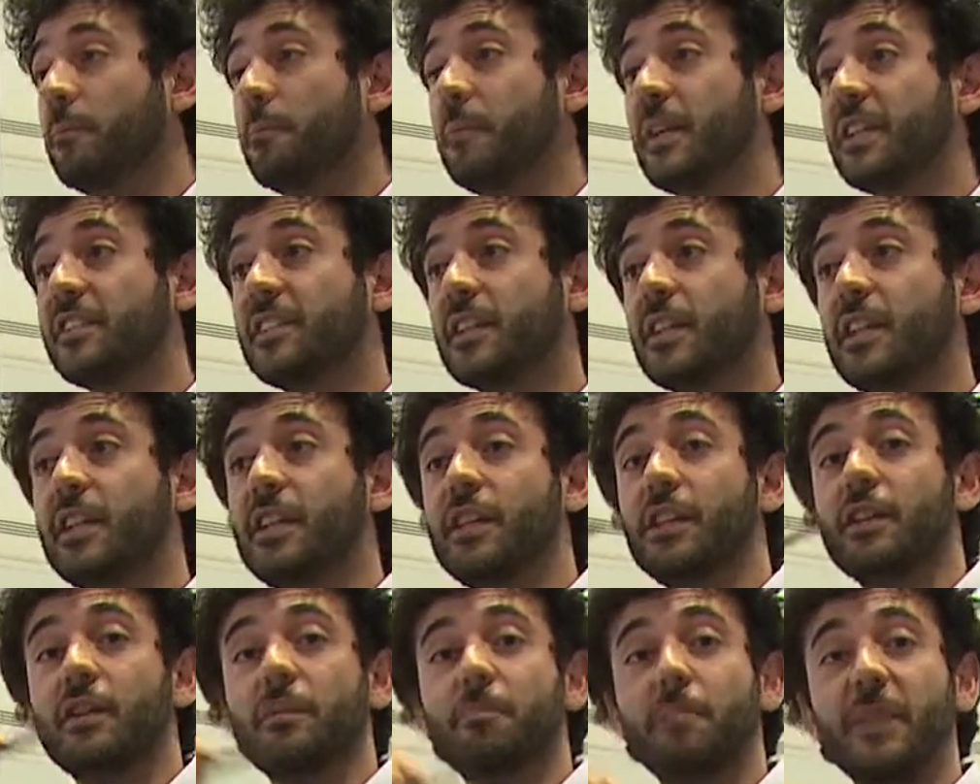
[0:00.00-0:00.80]

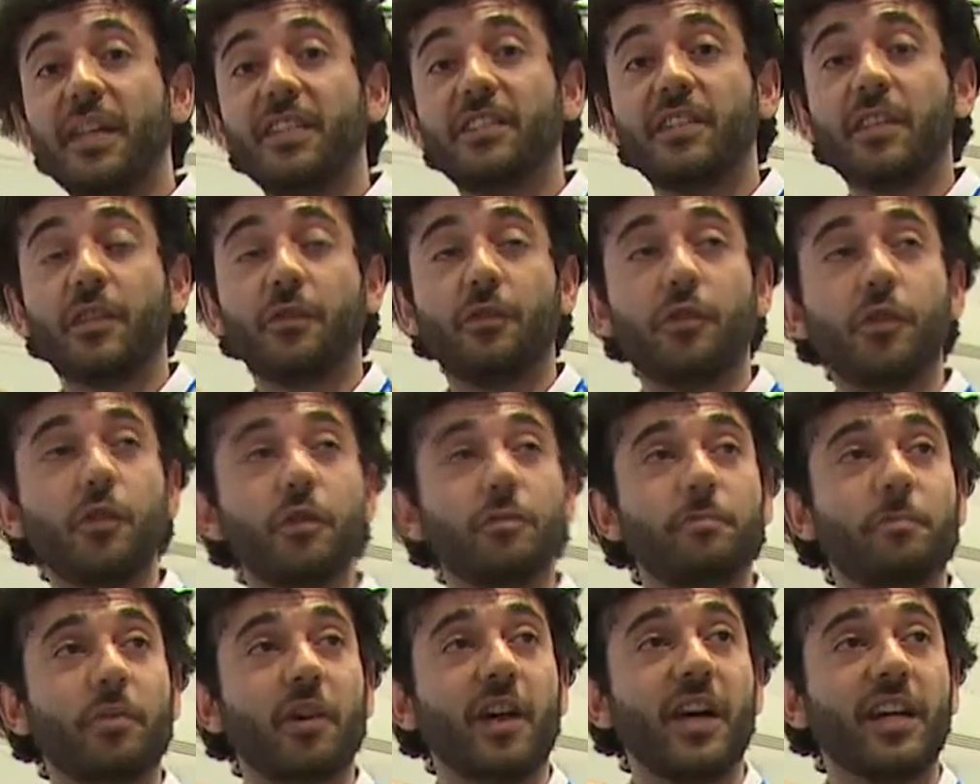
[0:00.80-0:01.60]
basically basic
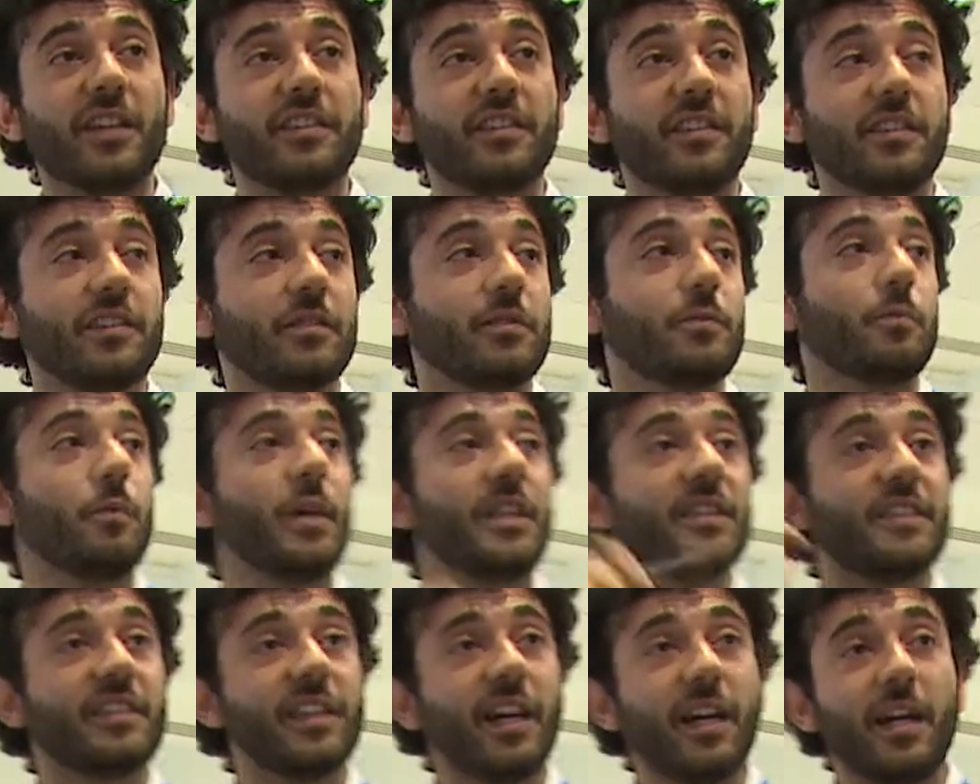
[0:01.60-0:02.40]
food prices
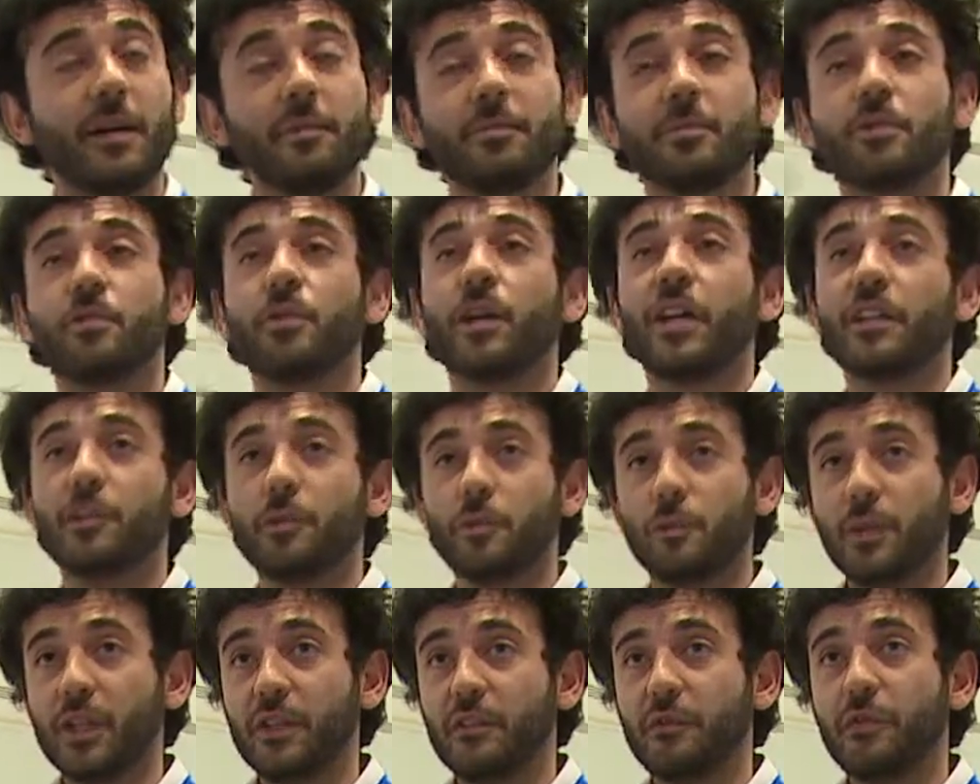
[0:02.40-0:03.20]
went up
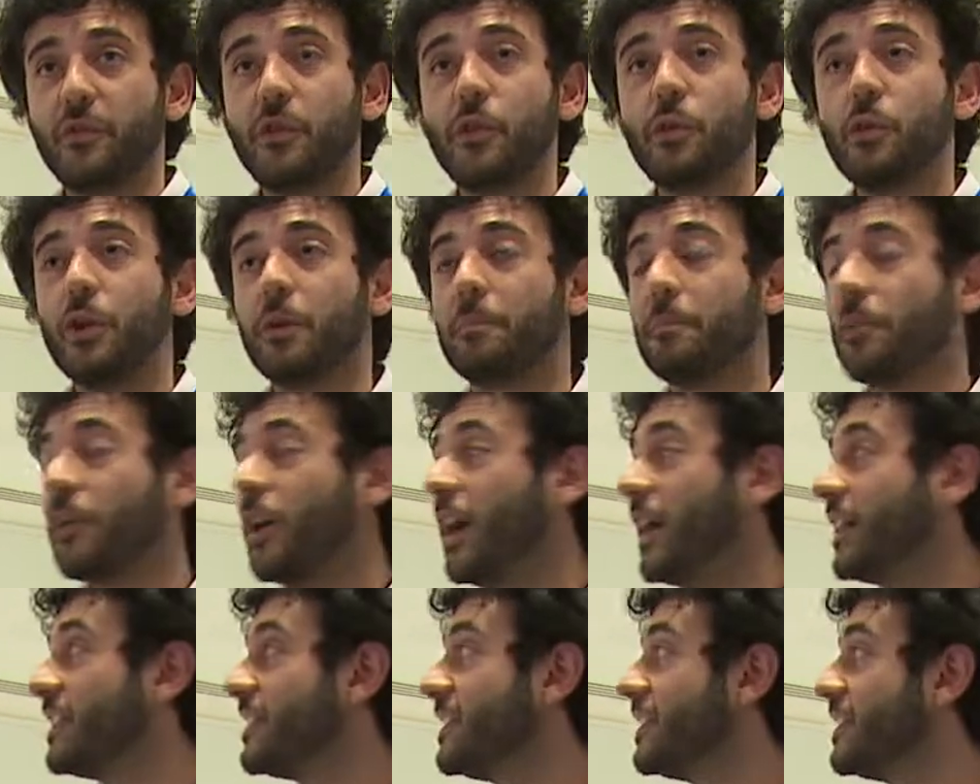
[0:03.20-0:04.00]
together with fuel
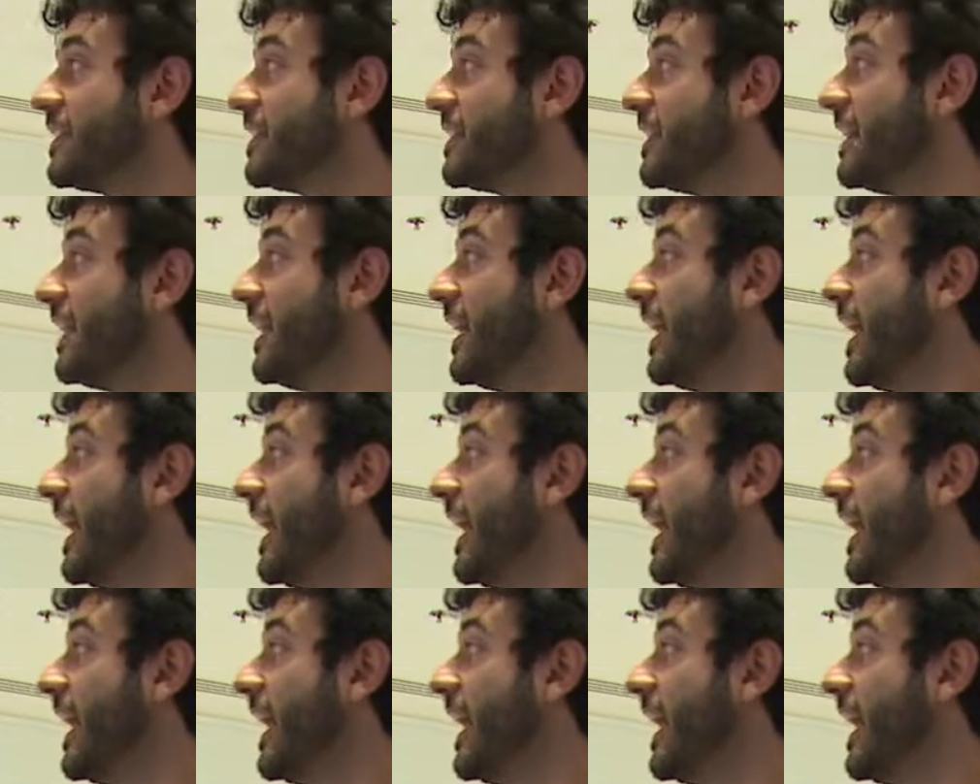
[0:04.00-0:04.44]
prices